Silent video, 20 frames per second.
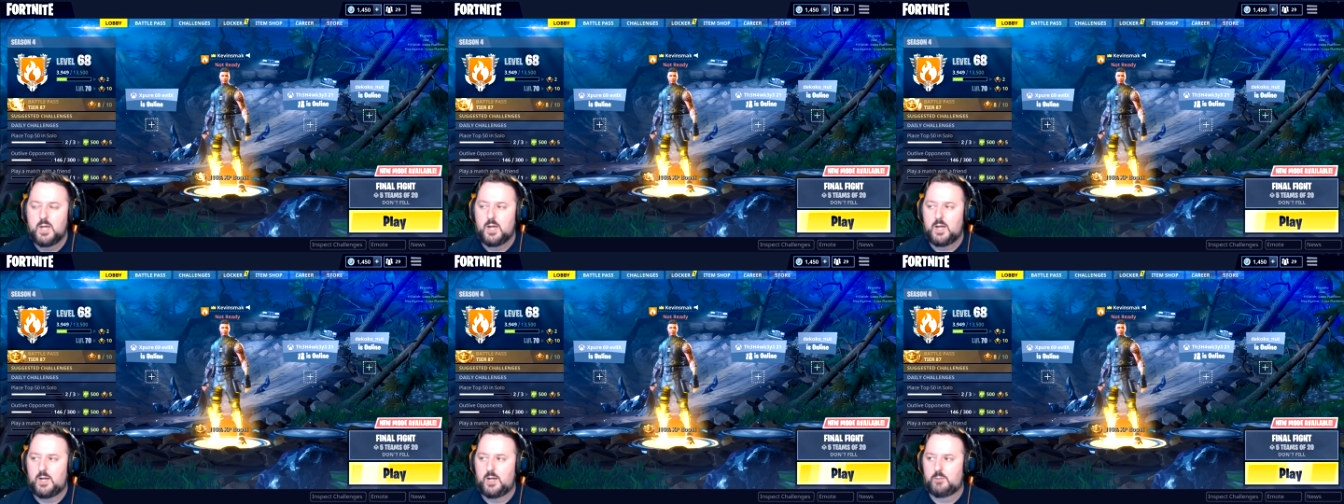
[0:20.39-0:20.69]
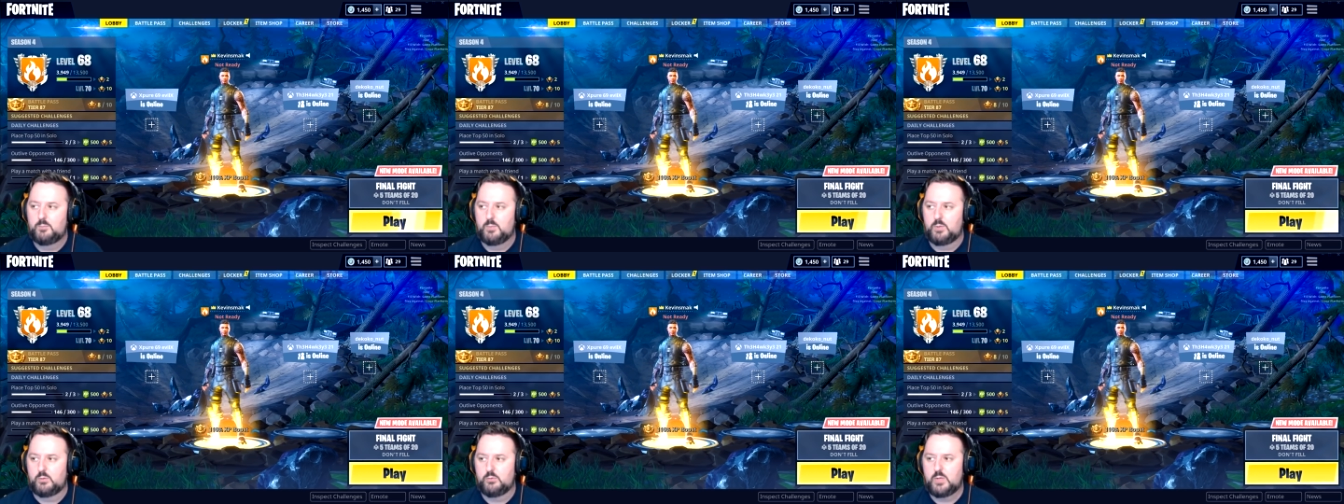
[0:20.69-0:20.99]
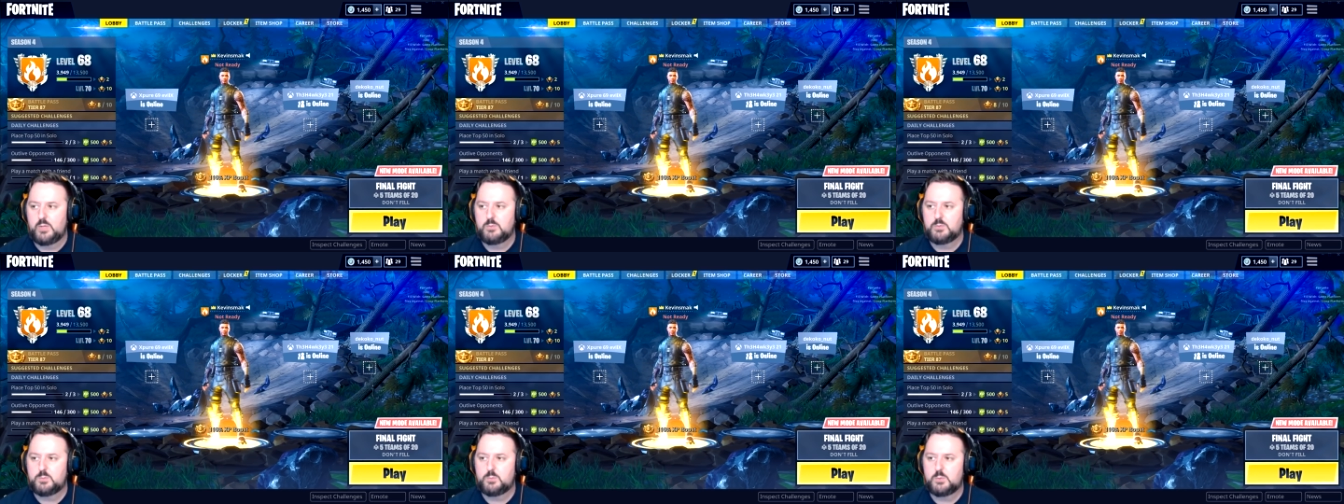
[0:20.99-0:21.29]
Um,
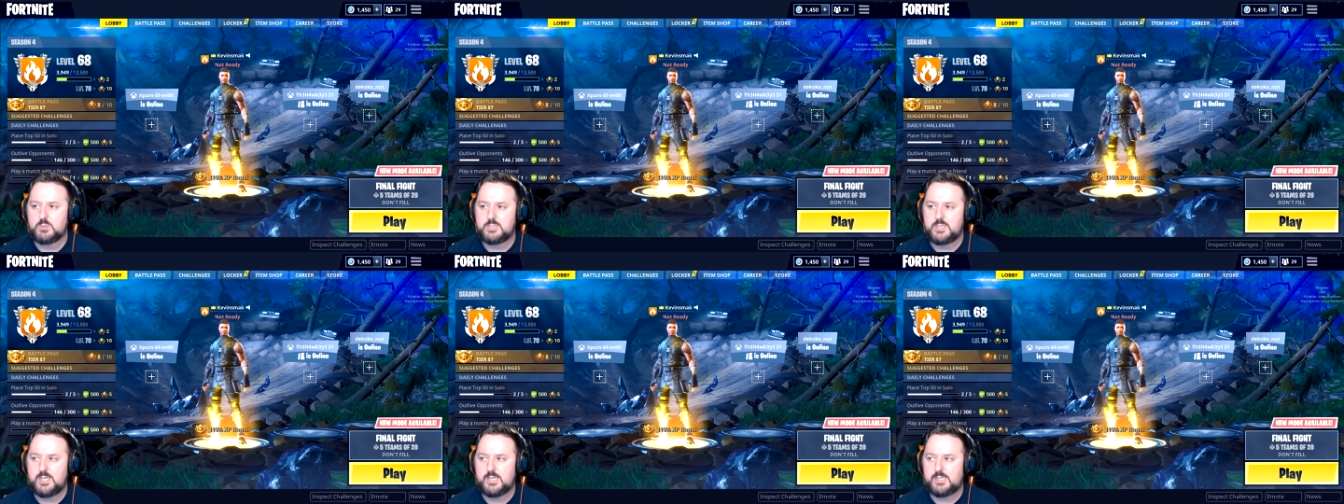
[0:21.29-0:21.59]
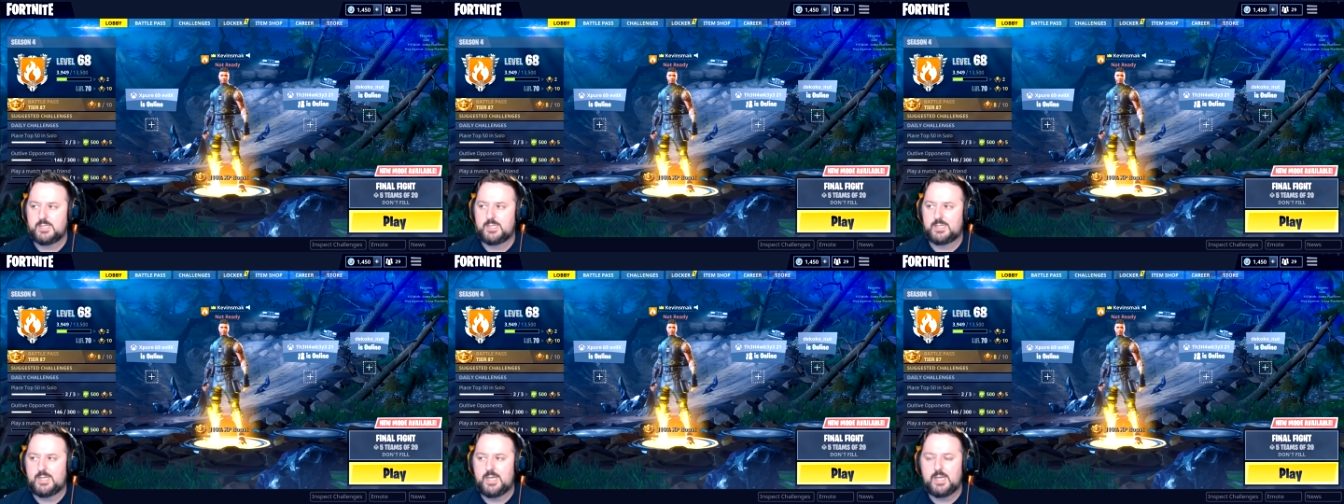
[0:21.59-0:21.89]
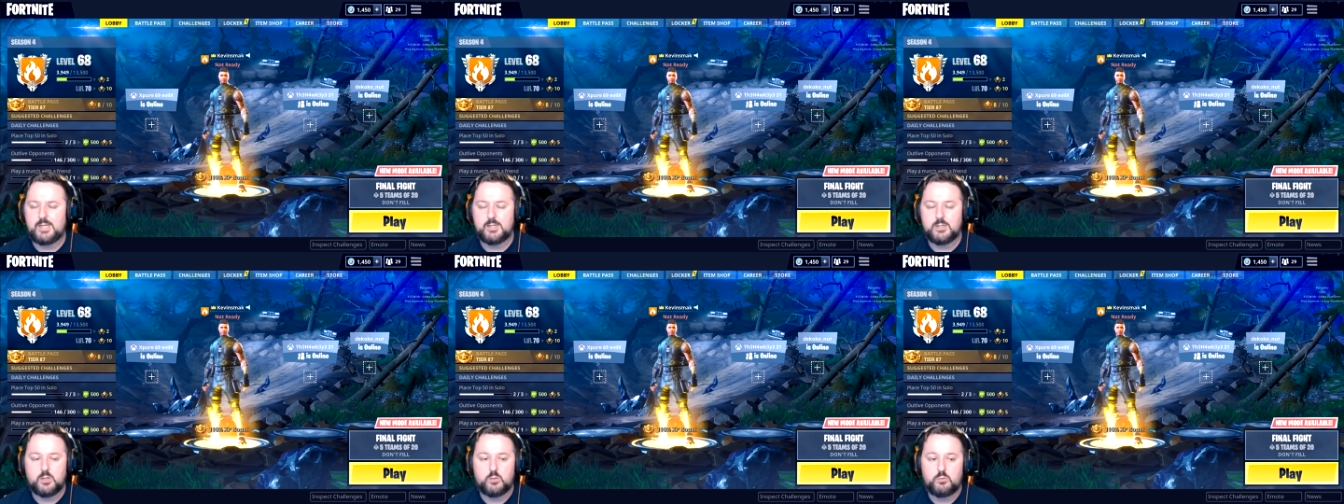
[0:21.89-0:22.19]
frames per second
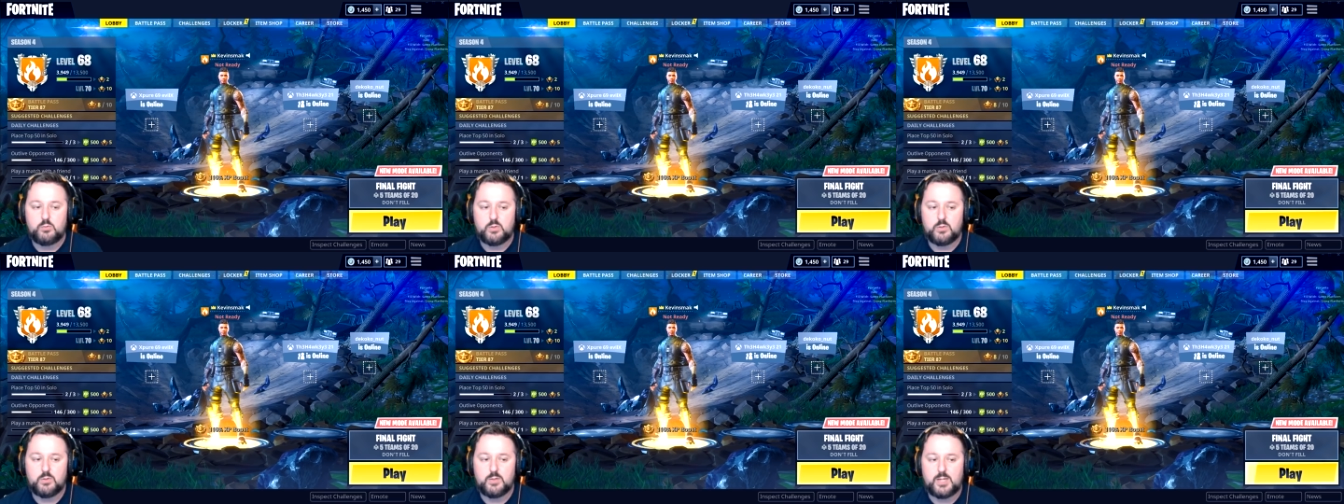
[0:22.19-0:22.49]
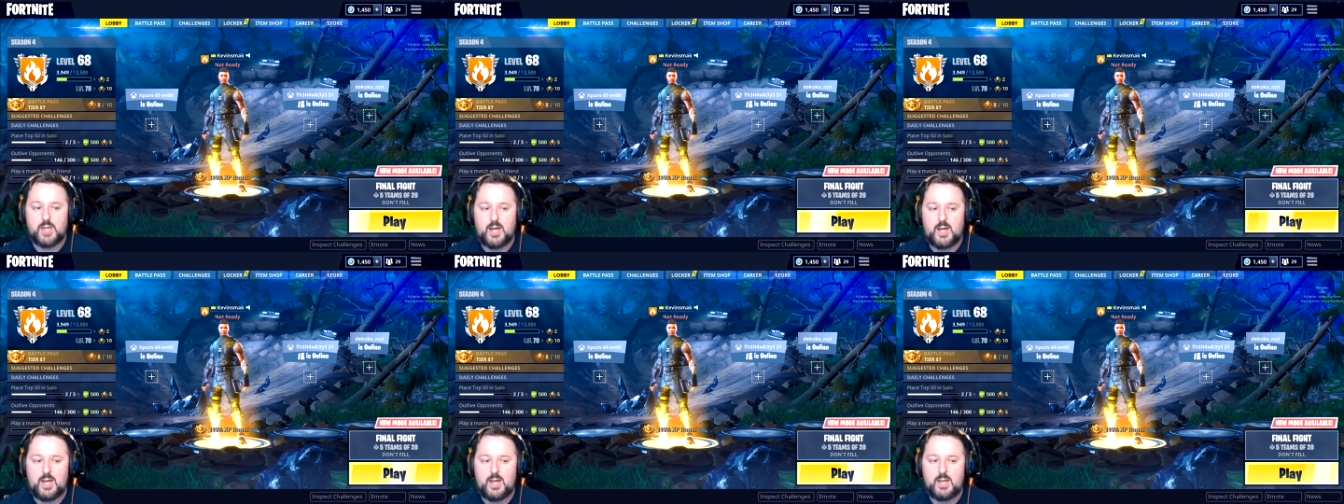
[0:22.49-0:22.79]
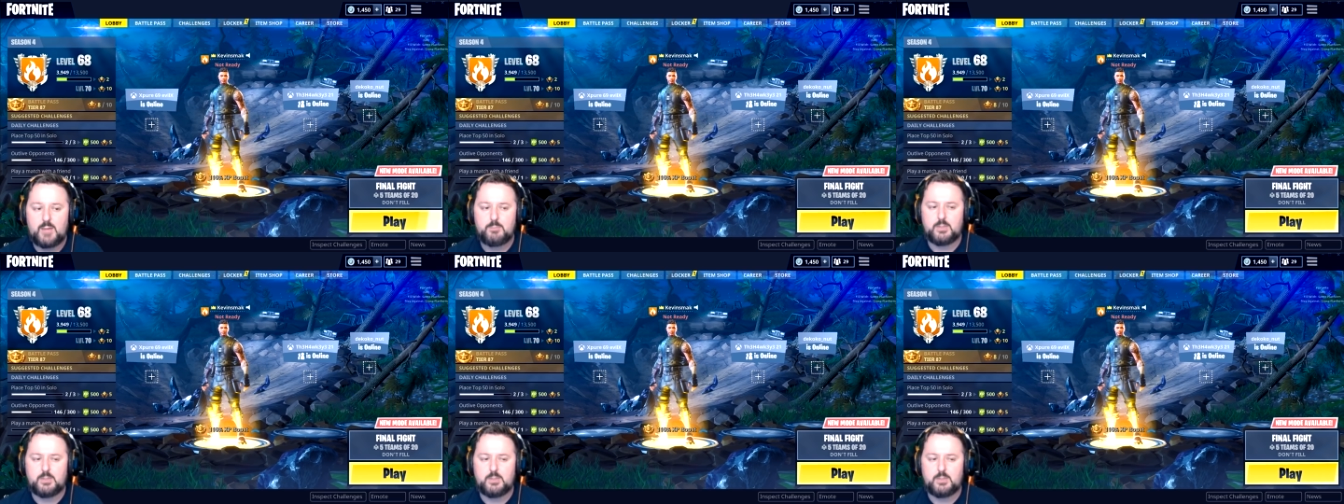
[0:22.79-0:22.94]
can go very high,